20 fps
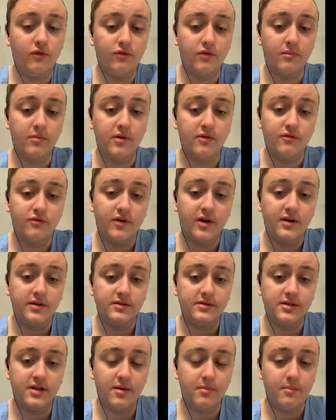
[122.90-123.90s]
from the
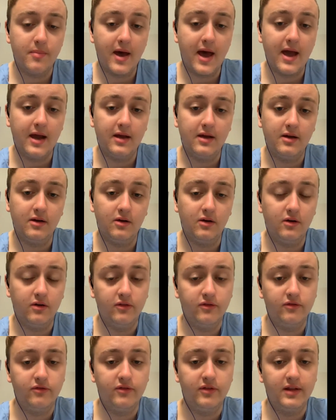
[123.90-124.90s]
front to the back
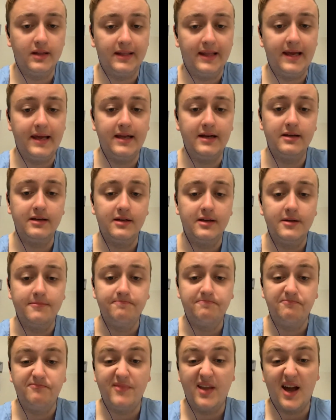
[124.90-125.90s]
of the land
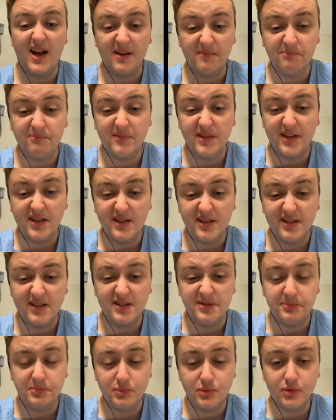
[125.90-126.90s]

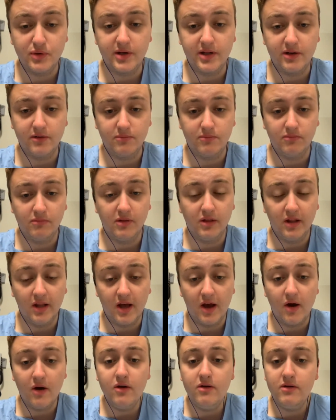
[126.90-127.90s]
is pretty
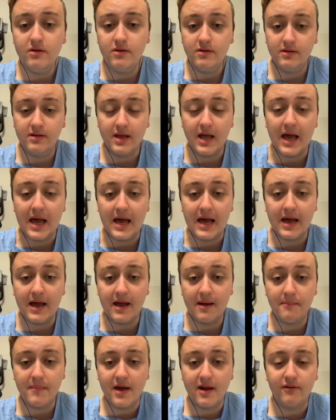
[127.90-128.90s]
low
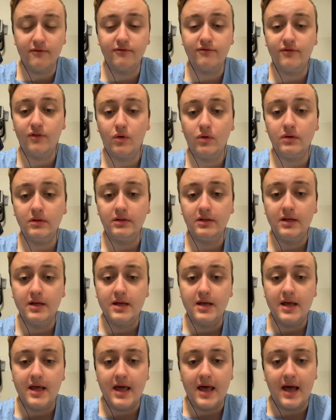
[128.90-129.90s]
amount of fall.
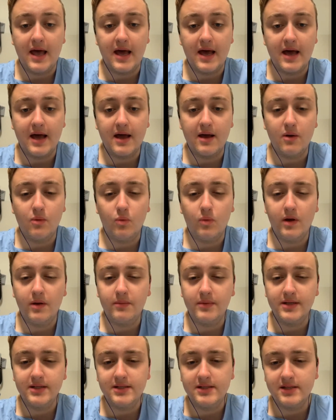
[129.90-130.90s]
When
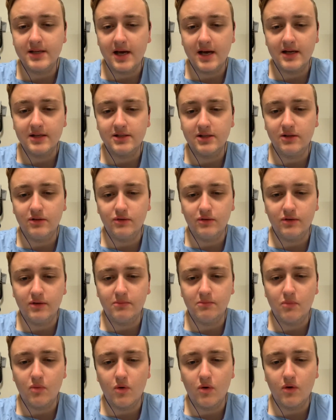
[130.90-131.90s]
we start to look
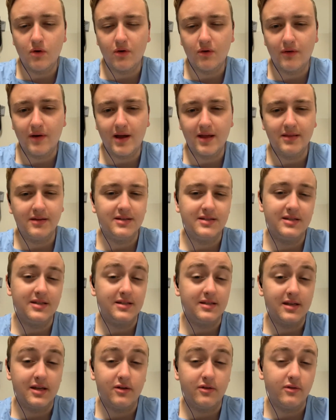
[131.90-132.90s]
more around the
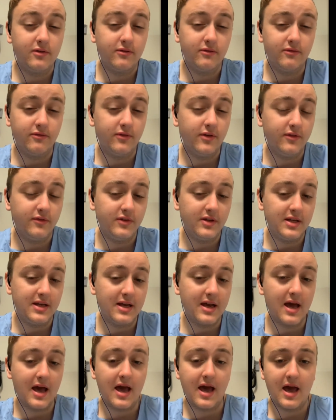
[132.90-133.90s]
650
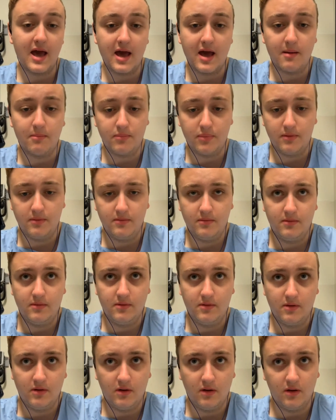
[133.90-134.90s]
up
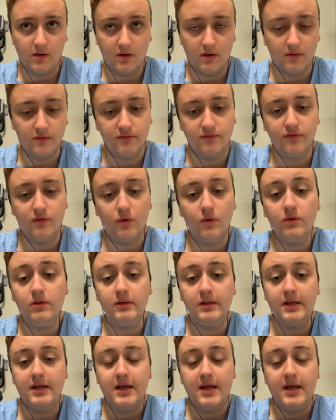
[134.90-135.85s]
of fall,